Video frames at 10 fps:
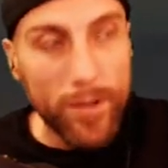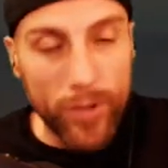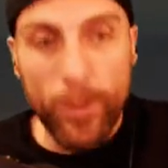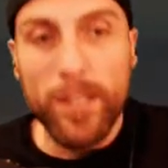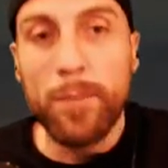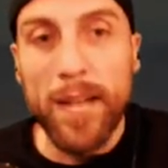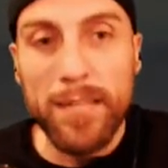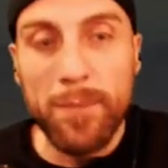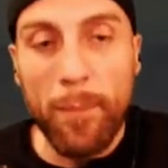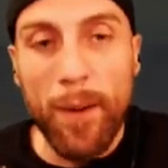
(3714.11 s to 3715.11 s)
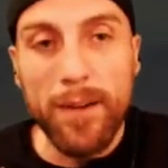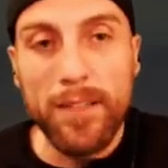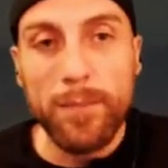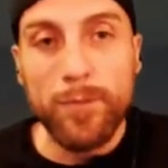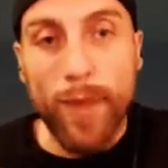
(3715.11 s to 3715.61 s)
During the plasma
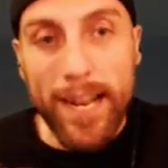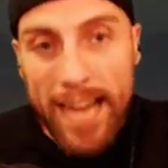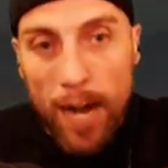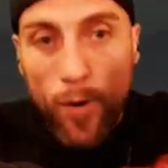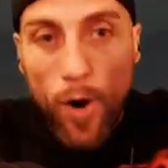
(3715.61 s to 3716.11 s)
apocalypse, right now,